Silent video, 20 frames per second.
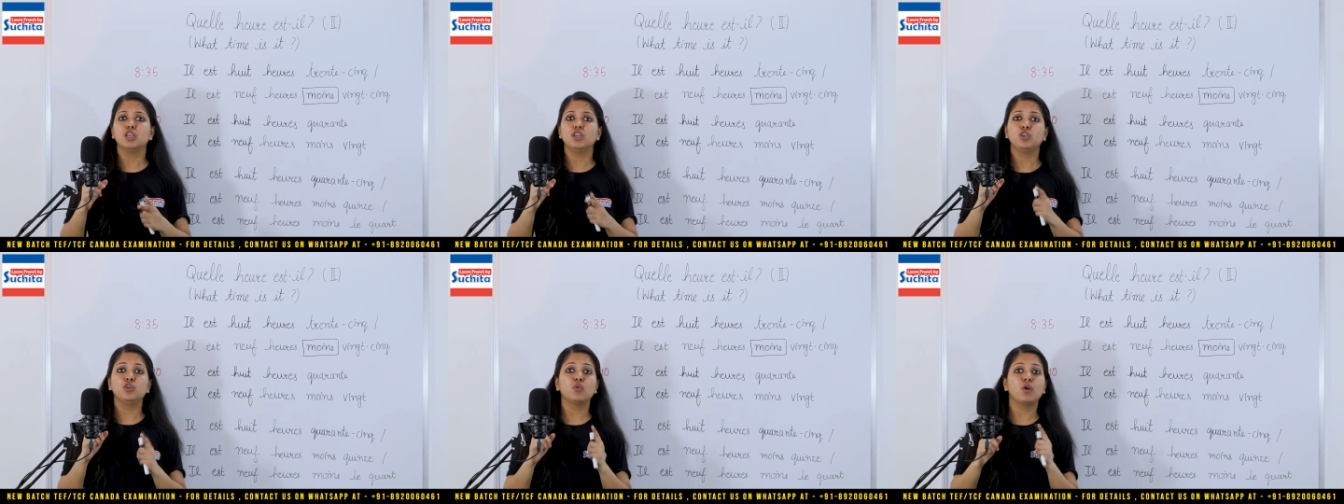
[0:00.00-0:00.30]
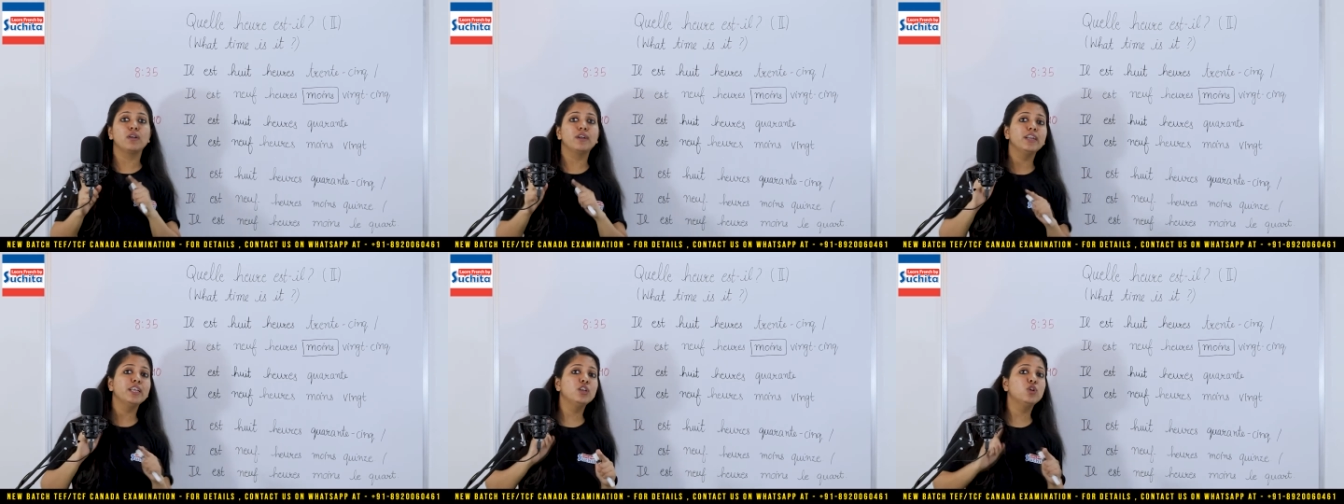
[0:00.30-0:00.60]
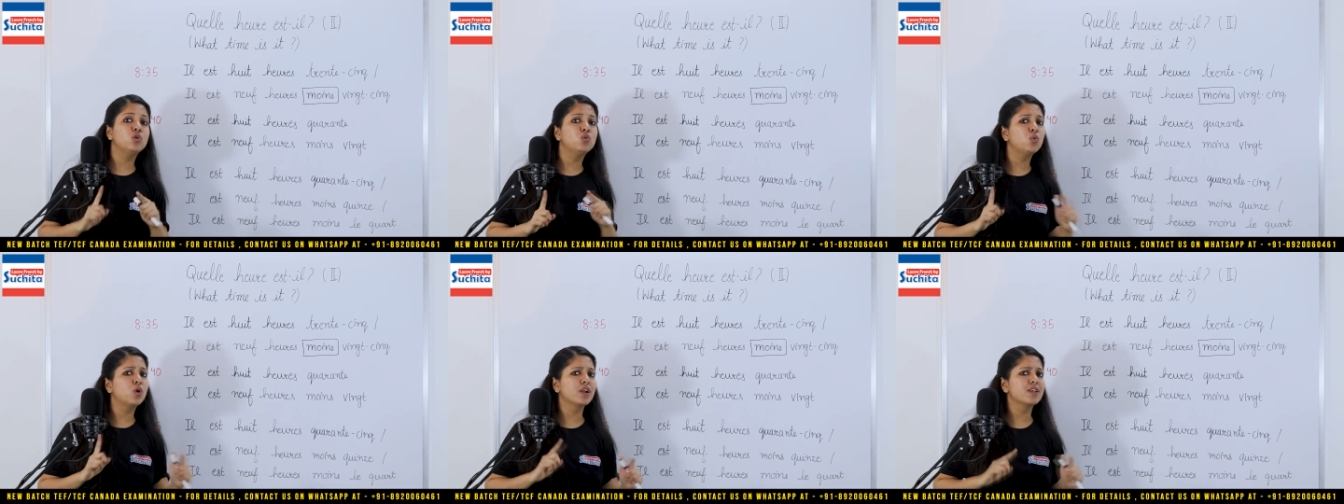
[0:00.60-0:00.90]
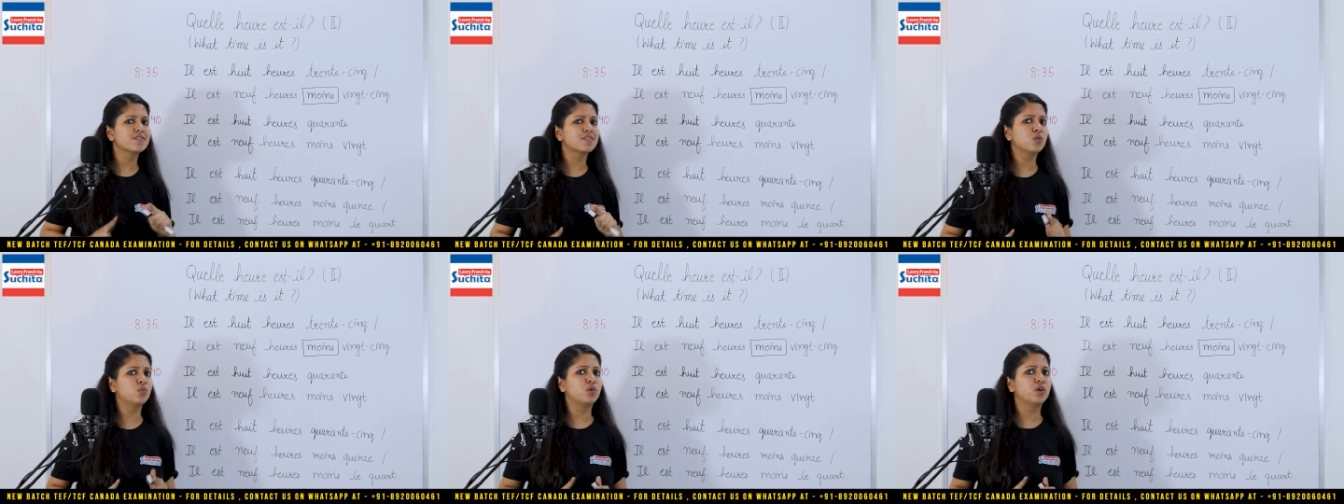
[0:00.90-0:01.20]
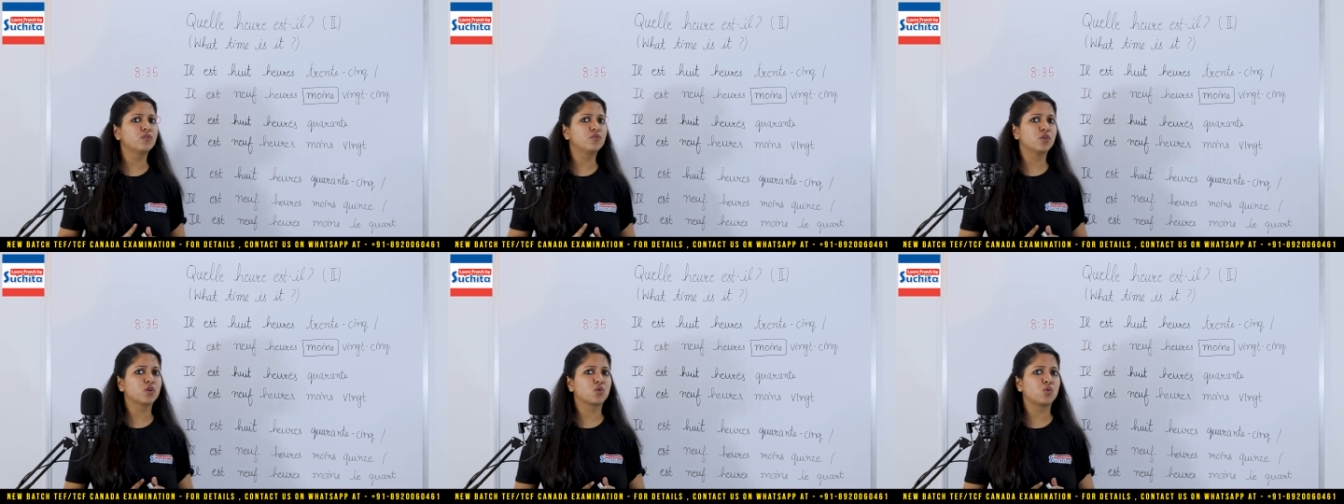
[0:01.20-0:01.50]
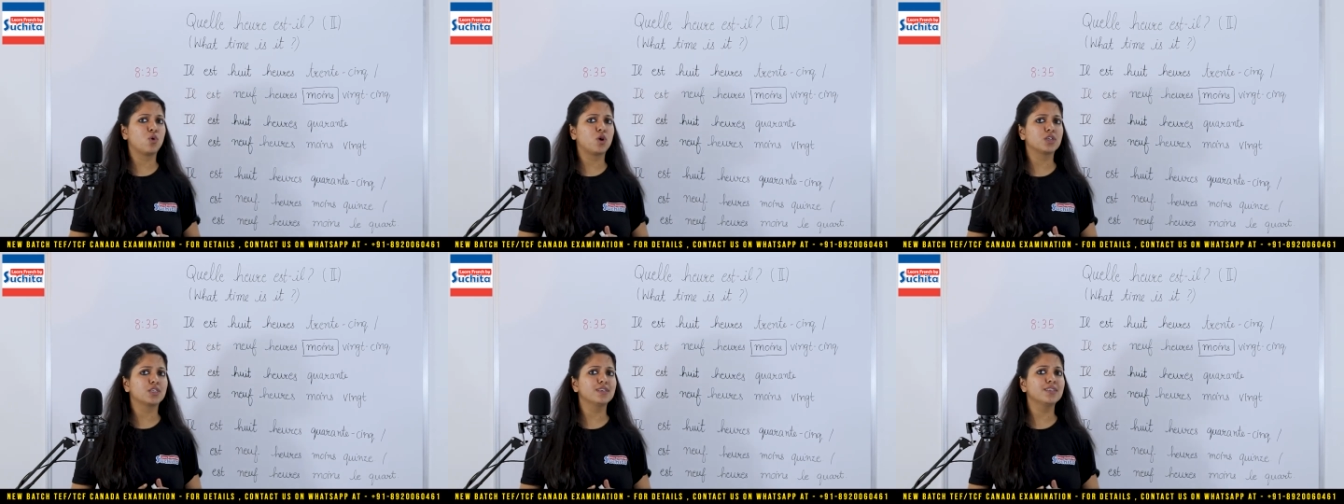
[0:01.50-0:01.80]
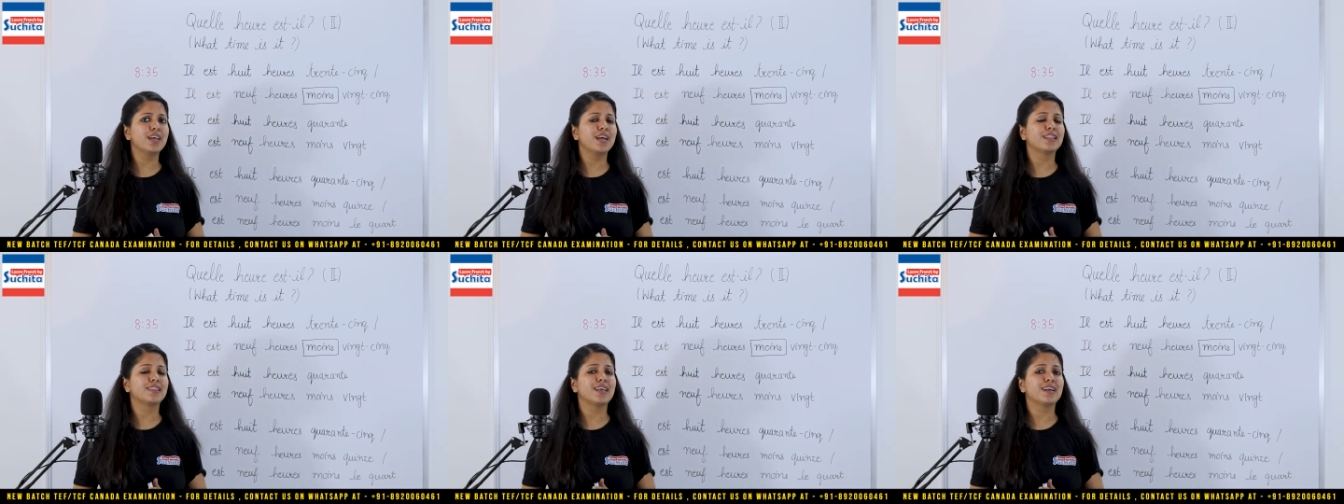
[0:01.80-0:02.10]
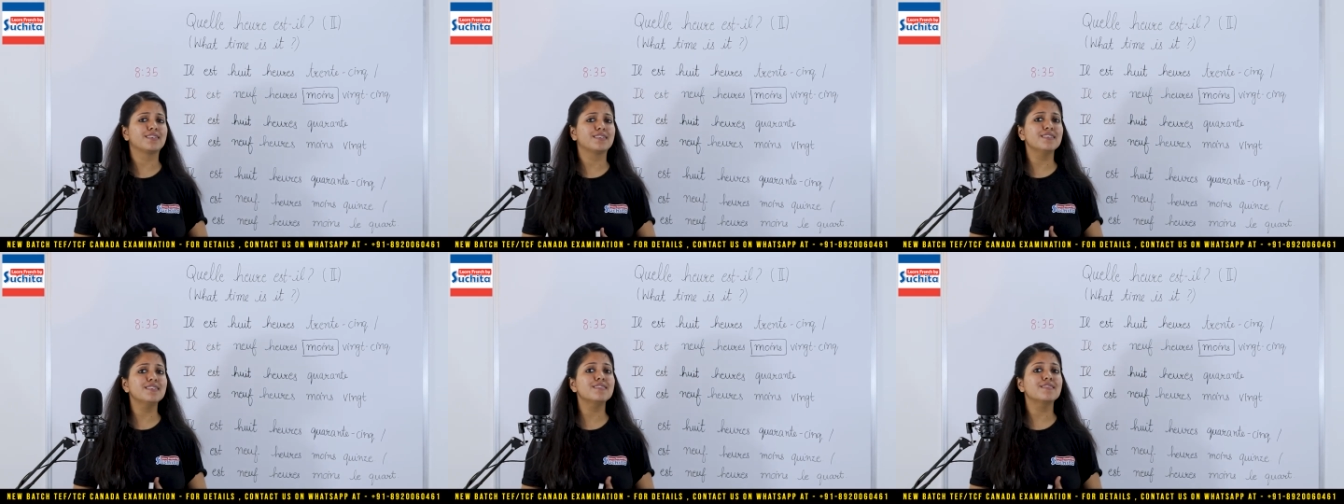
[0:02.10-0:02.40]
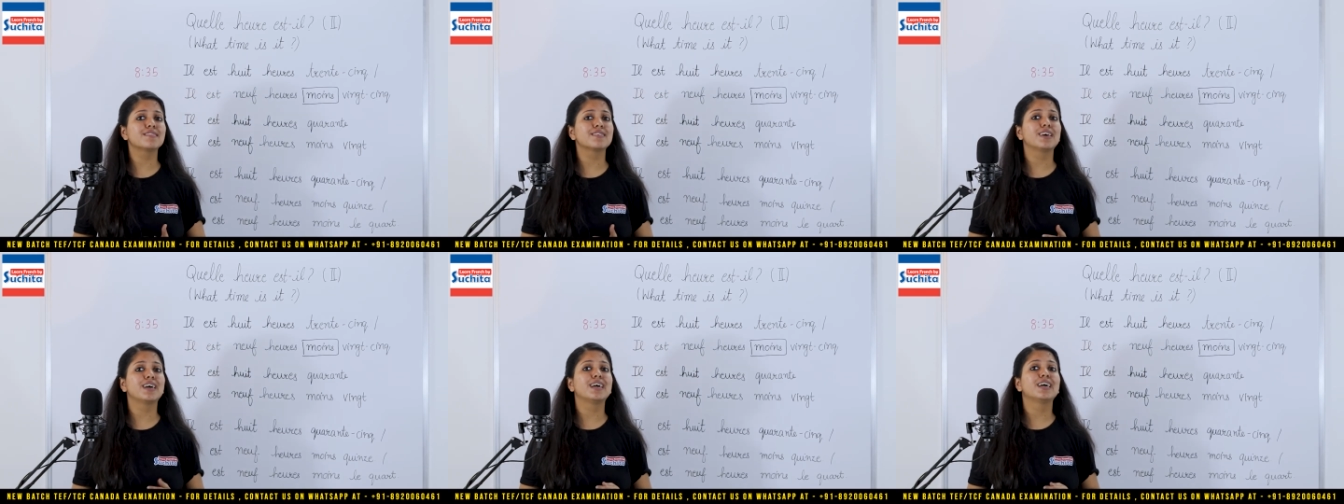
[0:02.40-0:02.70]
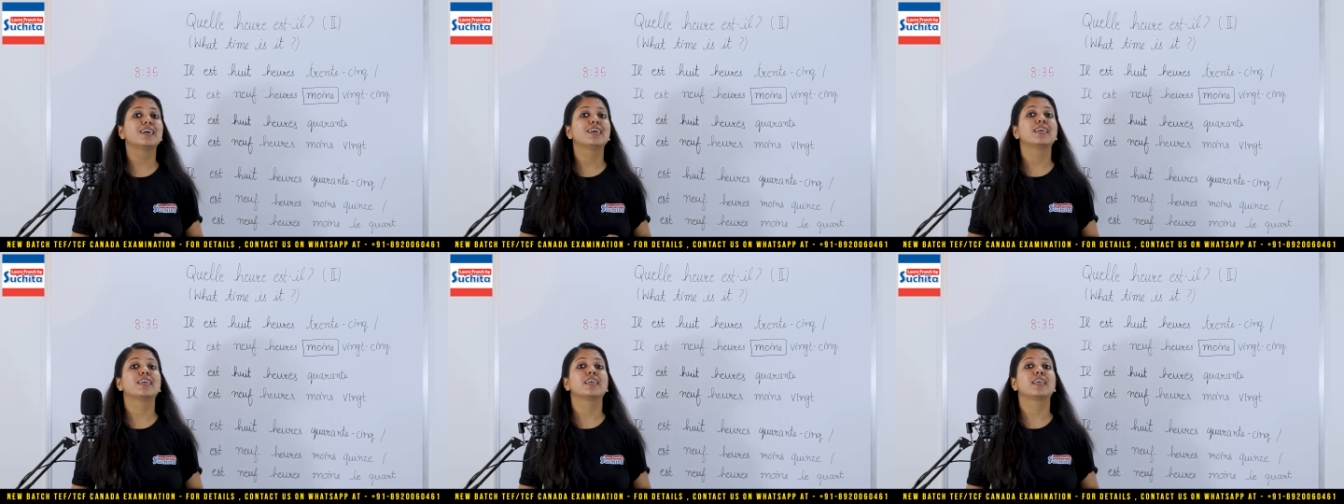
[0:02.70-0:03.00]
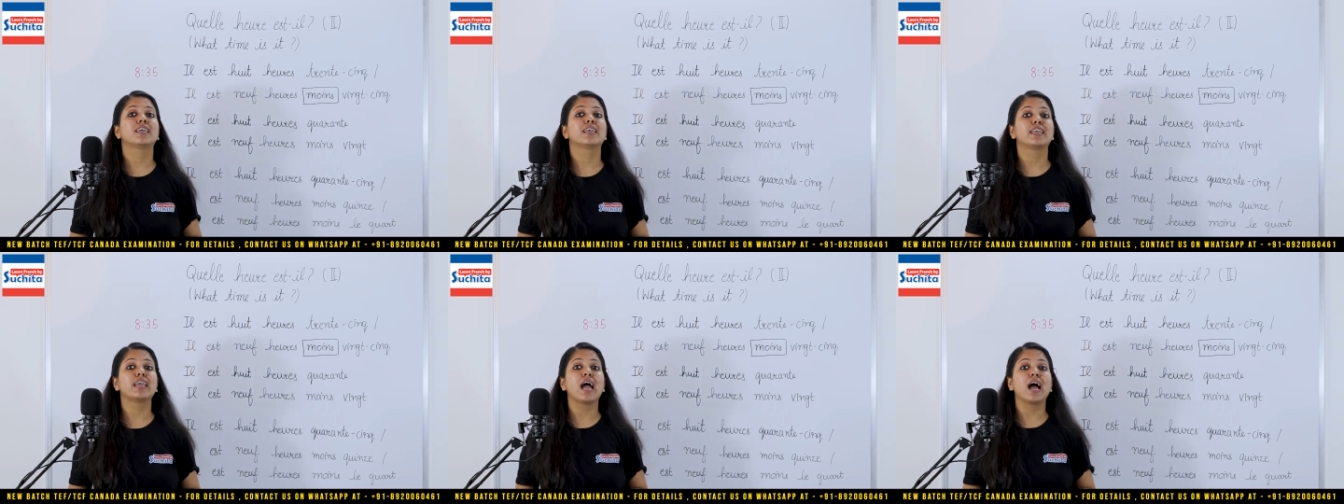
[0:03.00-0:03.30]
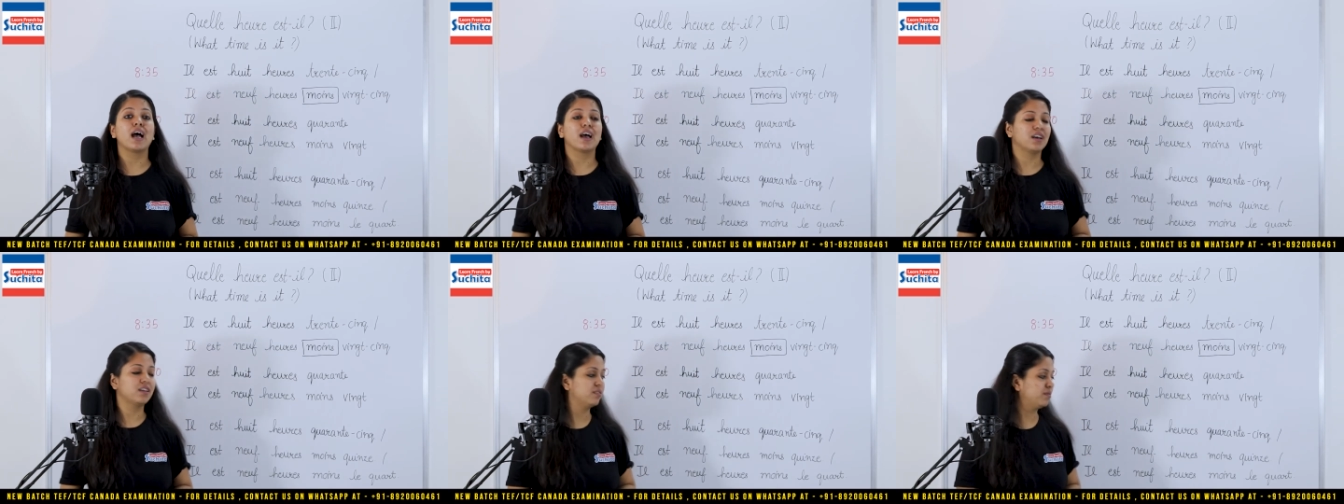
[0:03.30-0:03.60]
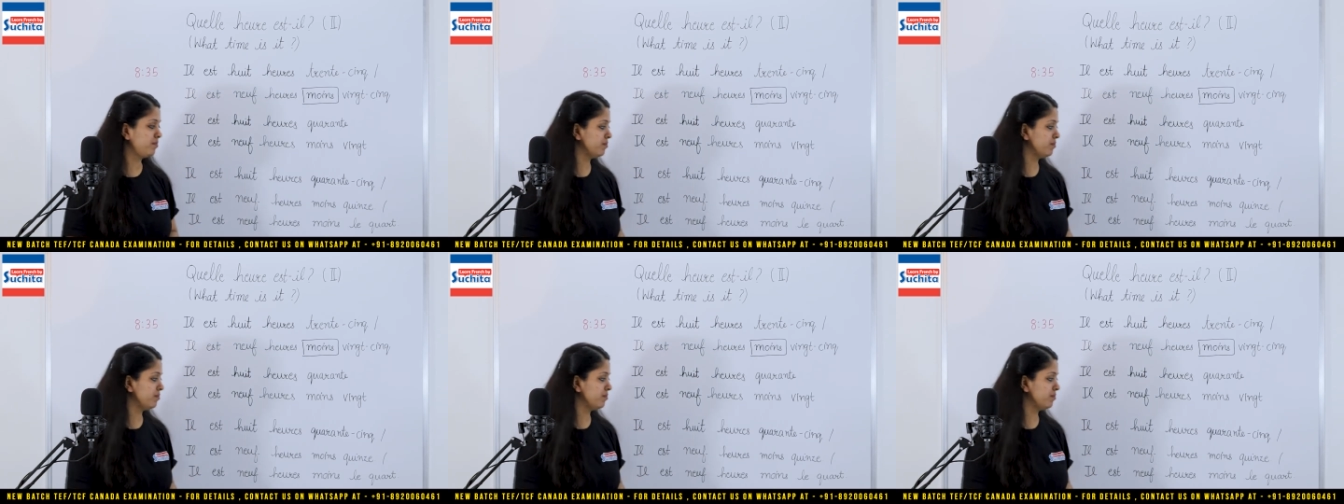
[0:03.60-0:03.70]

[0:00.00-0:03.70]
you already know what is the word for quarter, and that is quart.